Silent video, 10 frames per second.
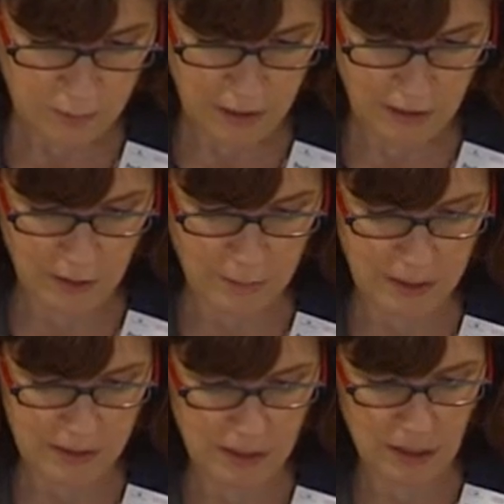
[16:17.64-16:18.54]

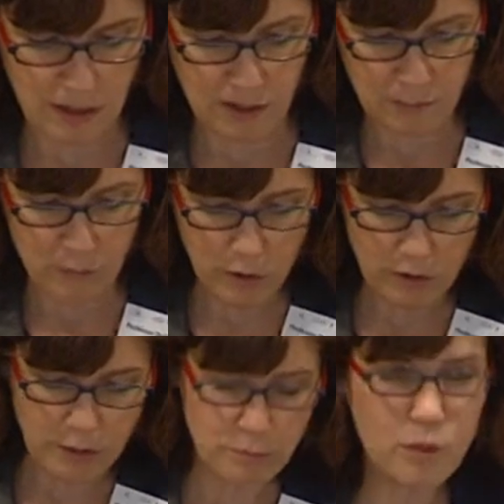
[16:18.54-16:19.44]
parliaments are more
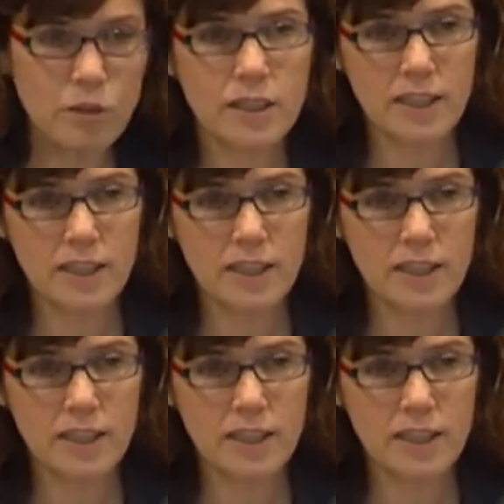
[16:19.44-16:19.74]
and more